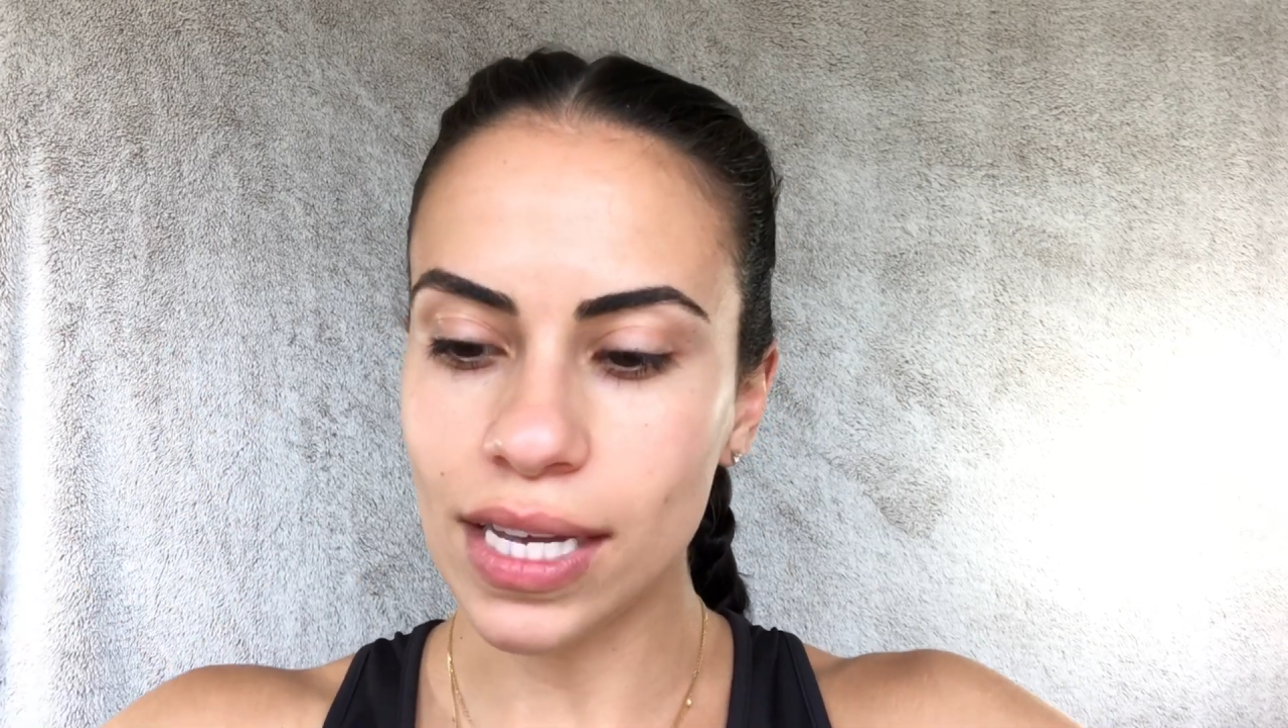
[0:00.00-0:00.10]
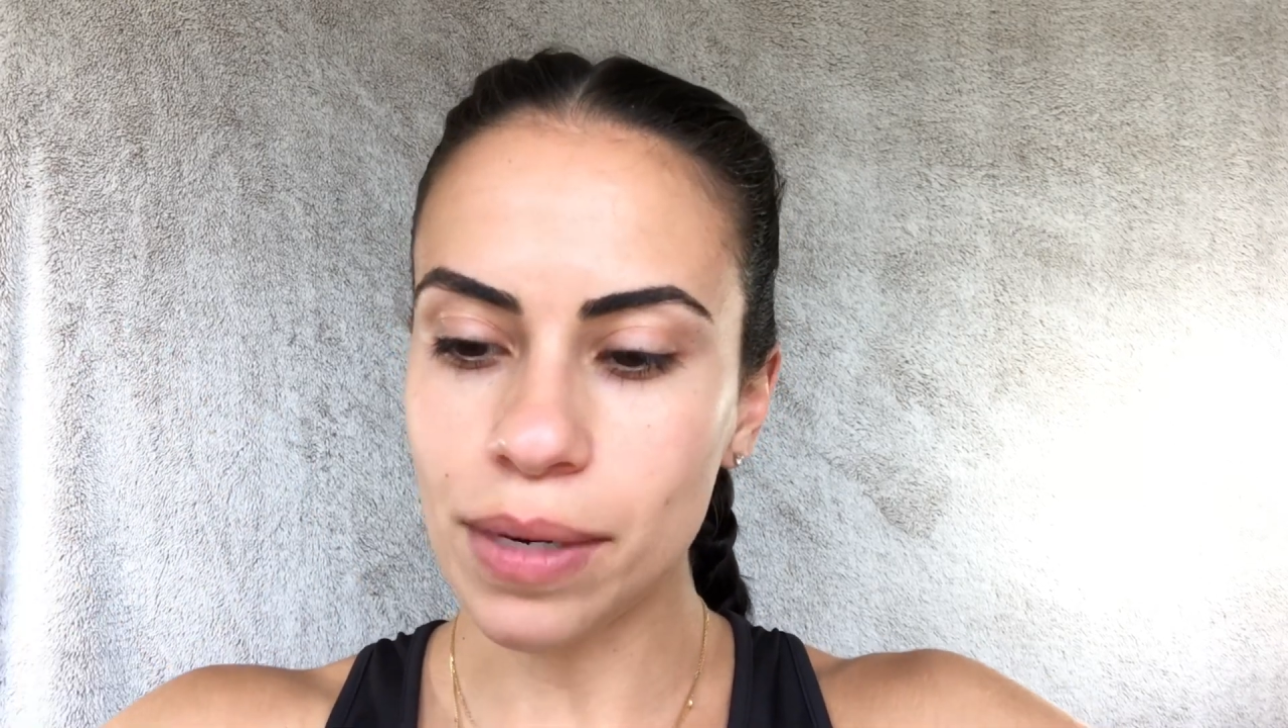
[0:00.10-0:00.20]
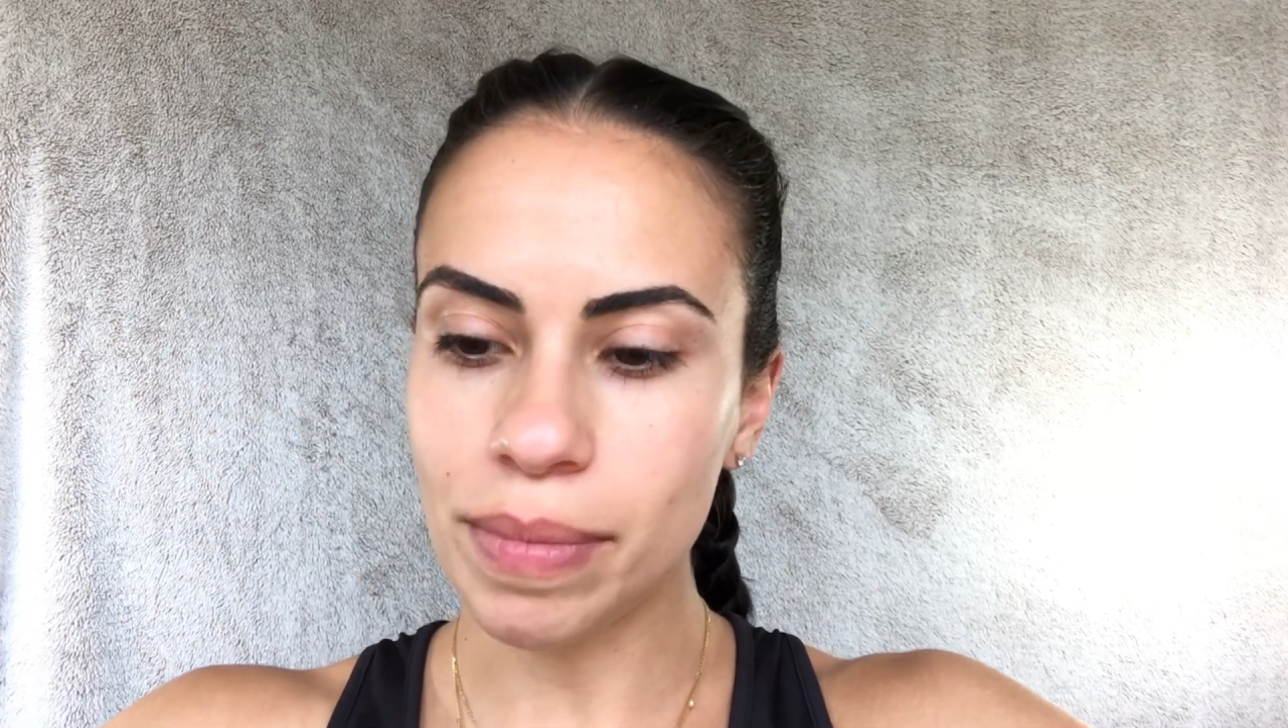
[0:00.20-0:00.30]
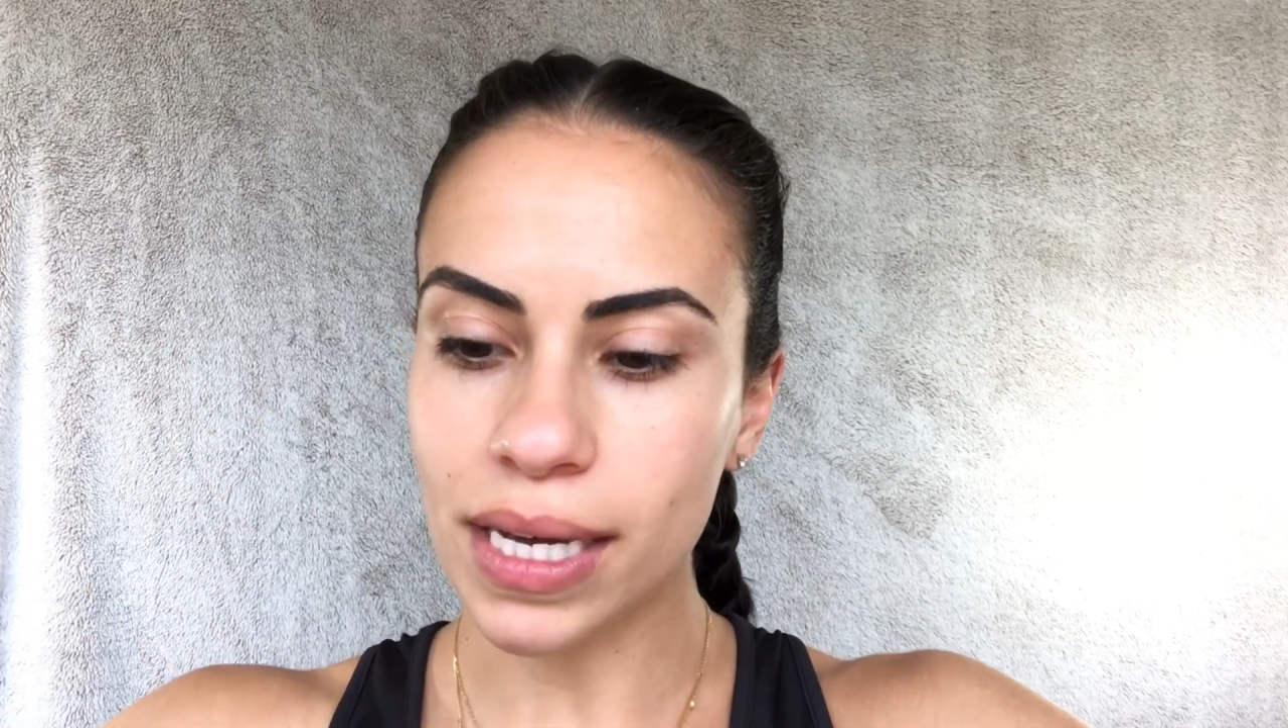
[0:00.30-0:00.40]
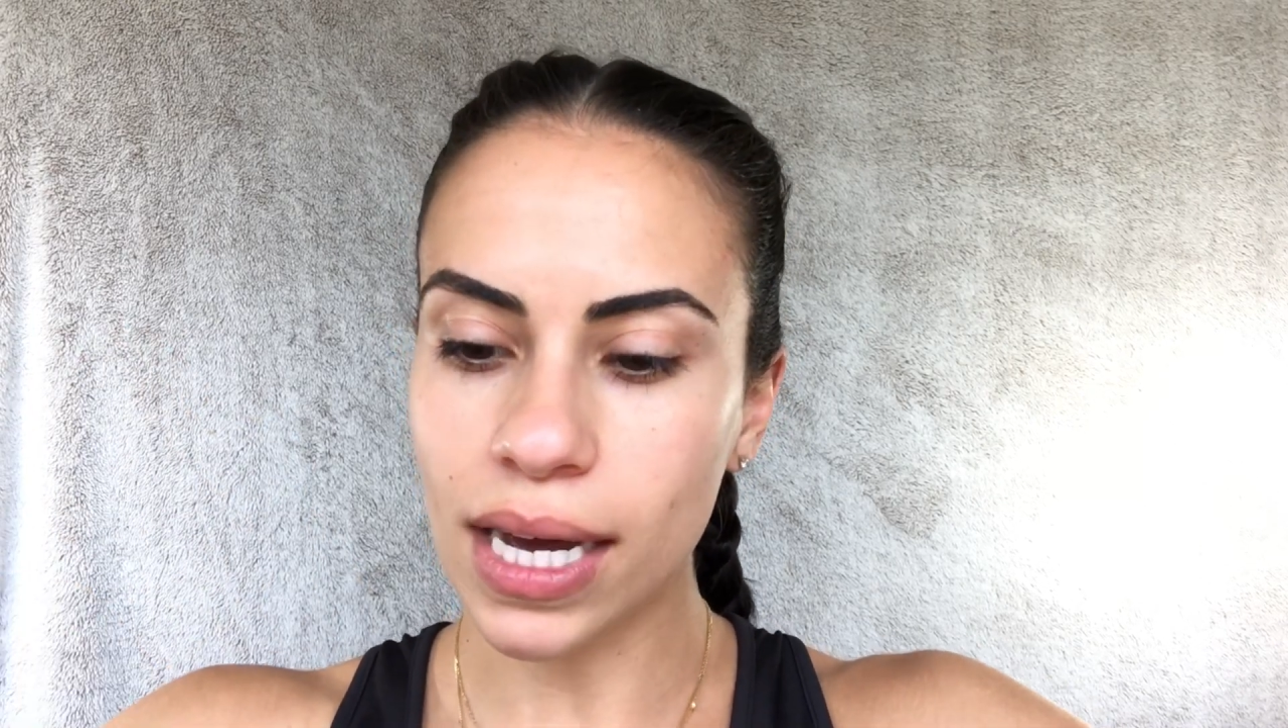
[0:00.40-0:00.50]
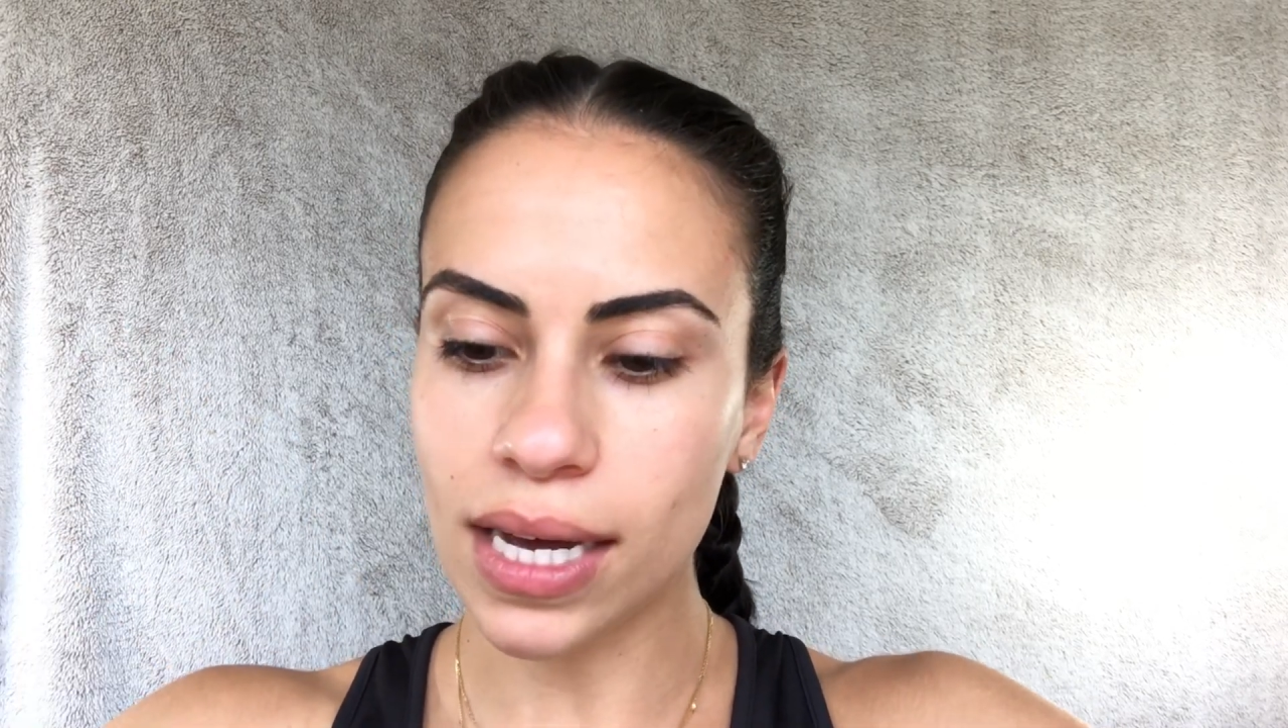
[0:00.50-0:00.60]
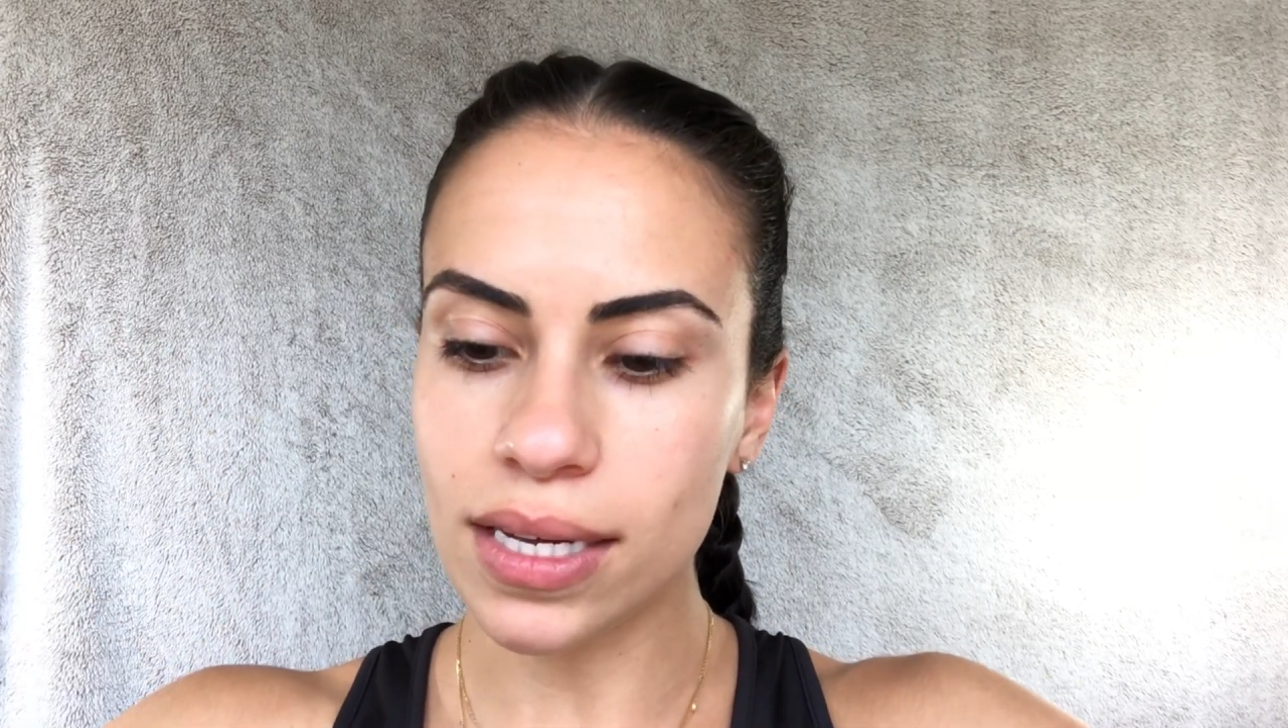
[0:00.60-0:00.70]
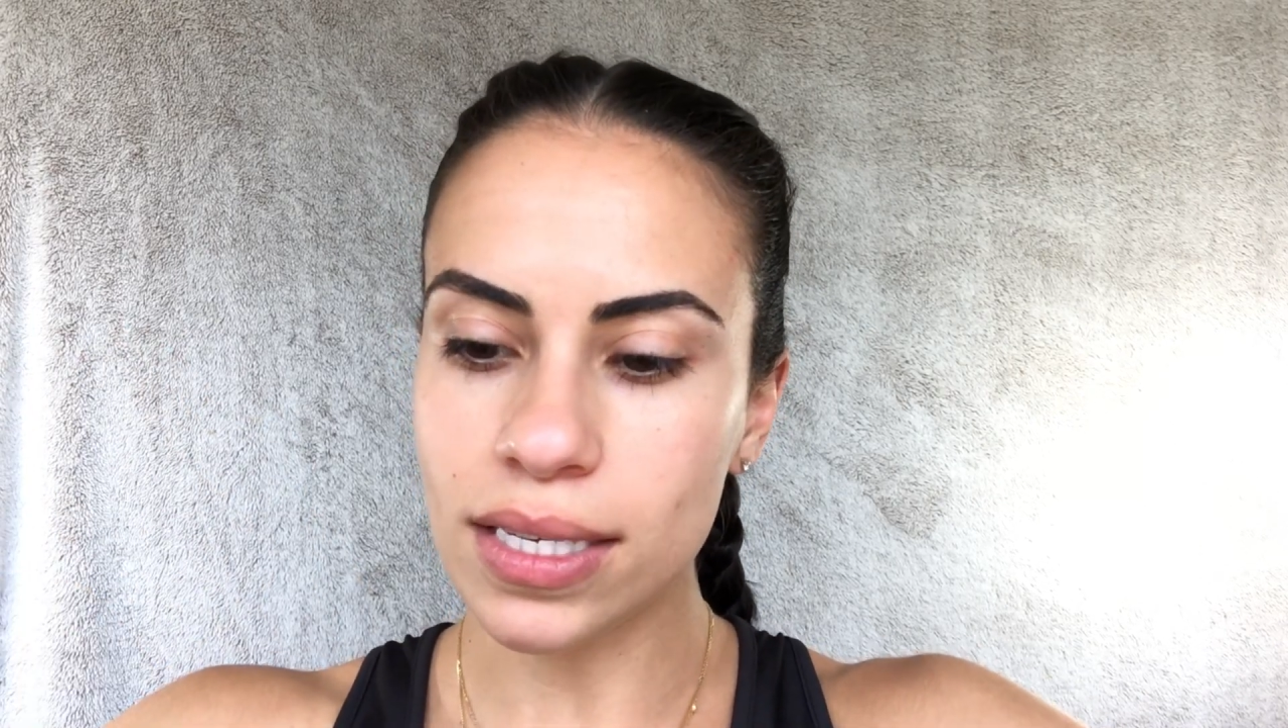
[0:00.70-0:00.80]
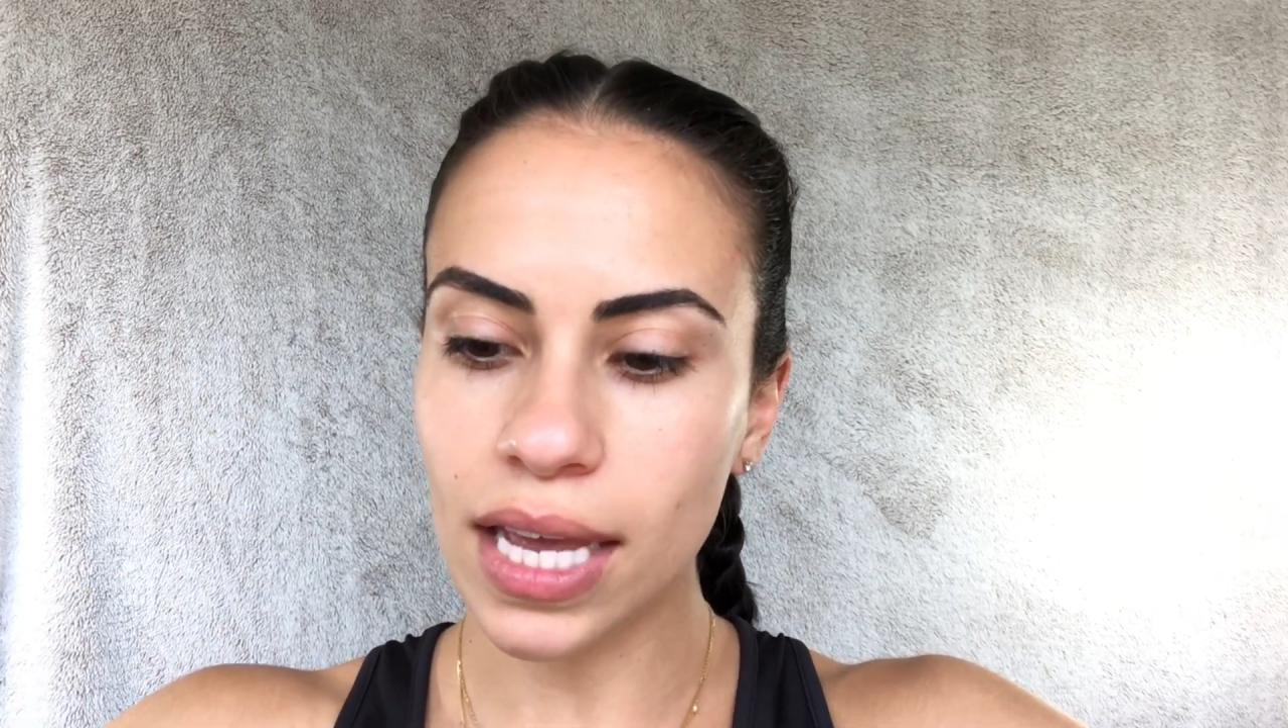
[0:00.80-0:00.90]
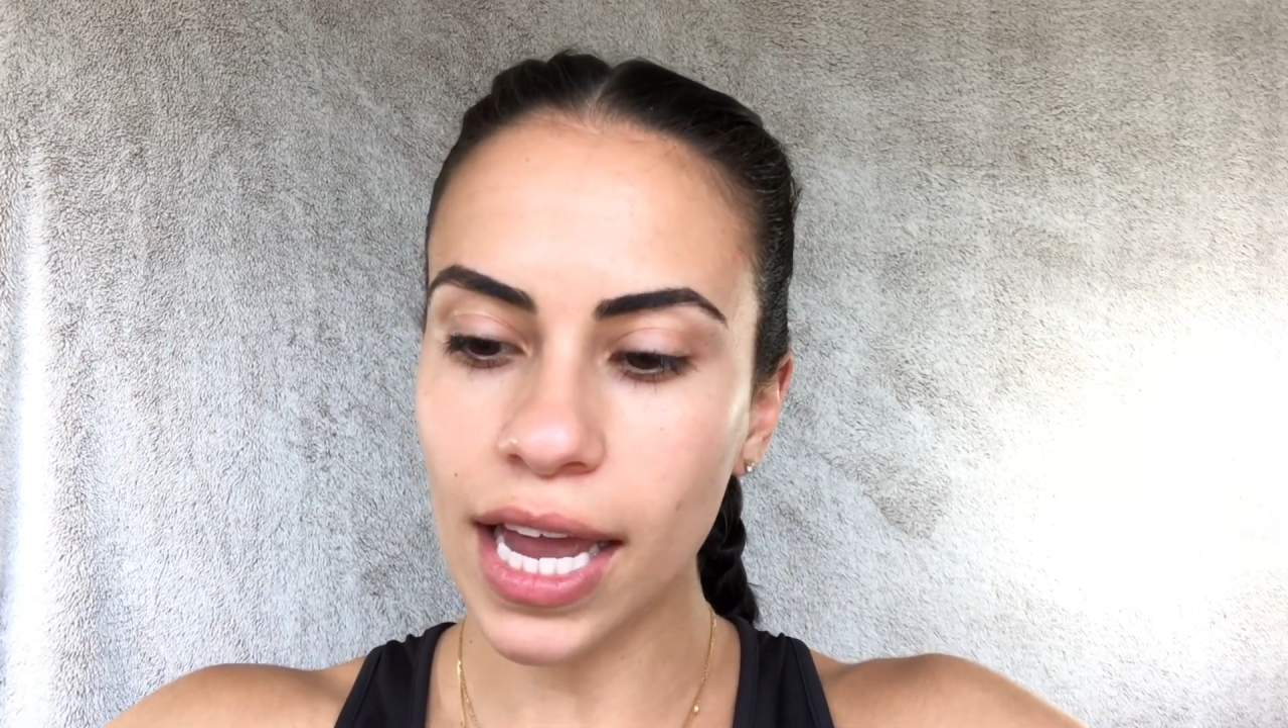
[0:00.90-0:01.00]
in
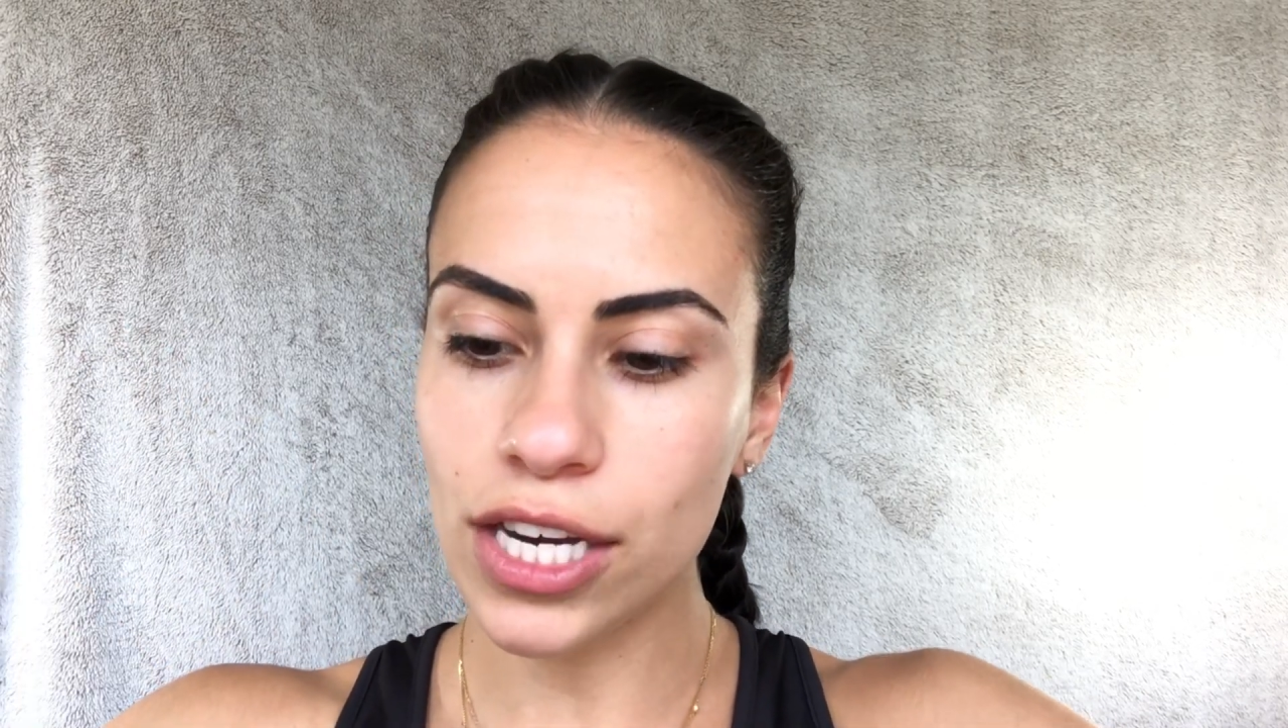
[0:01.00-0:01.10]
because